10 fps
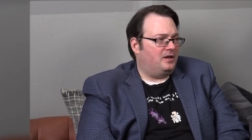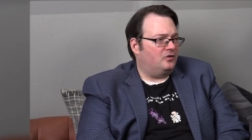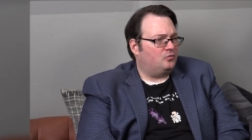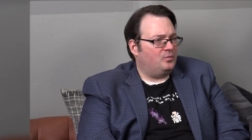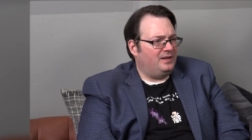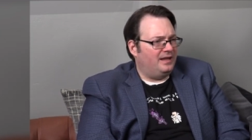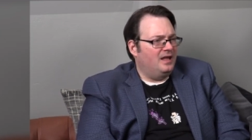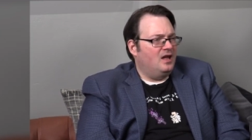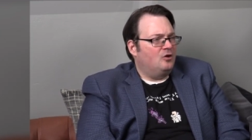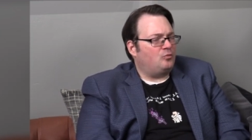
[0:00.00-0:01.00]
because
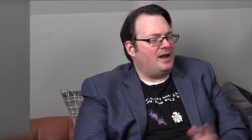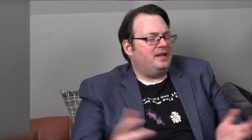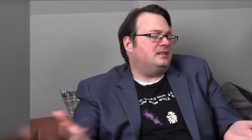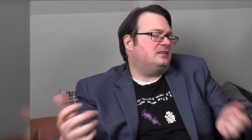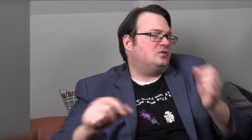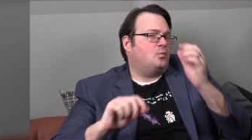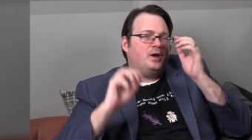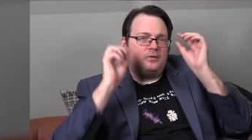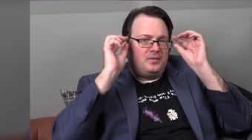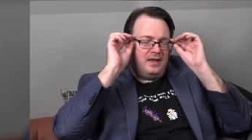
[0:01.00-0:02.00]
really, writing is this
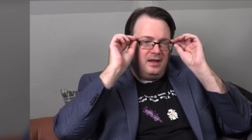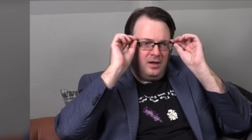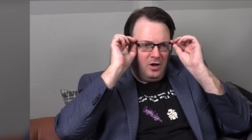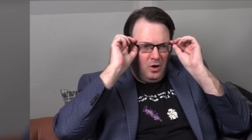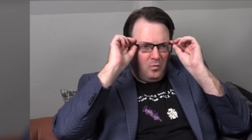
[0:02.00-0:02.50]
weird thing